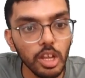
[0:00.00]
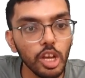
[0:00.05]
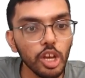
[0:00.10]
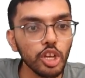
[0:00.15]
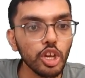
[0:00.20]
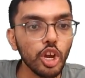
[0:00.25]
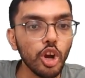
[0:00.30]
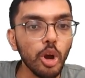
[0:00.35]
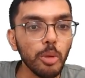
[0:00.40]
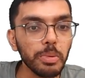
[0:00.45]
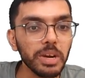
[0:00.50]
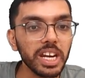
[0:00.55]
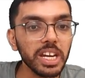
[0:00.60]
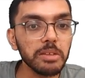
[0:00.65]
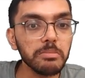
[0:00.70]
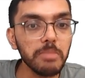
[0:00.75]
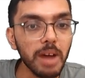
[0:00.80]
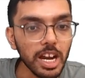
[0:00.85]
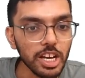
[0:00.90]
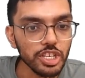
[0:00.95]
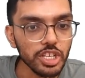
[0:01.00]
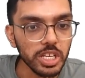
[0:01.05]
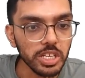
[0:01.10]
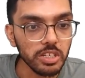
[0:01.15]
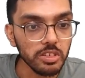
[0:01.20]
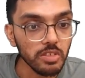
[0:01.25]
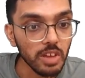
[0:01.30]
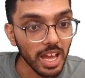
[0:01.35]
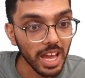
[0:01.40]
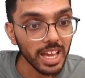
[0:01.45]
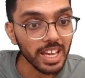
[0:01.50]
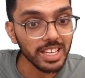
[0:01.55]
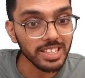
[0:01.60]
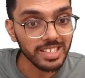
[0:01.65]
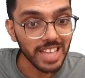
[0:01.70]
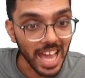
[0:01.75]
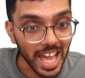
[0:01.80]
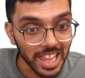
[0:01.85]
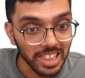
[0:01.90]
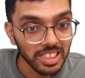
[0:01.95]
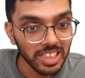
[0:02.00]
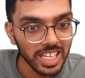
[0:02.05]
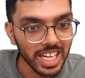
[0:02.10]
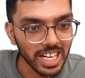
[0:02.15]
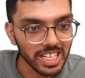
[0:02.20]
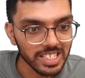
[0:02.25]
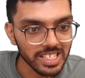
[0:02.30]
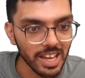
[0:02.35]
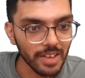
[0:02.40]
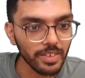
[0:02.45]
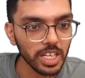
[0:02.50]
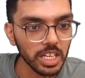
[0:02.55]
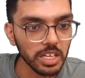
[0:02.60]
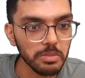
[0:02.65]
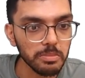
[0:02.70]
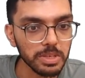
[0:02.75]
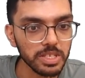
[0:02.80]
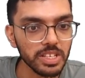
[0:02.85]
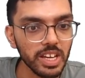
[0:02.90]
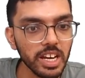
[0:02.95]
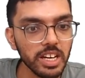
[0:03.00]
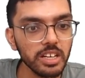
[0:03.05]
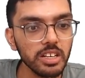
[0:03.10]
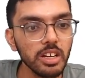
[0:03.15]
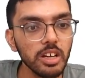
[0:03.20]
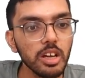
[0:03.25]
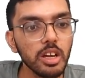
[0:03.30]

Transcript: Your operating margin is healthy at 17%.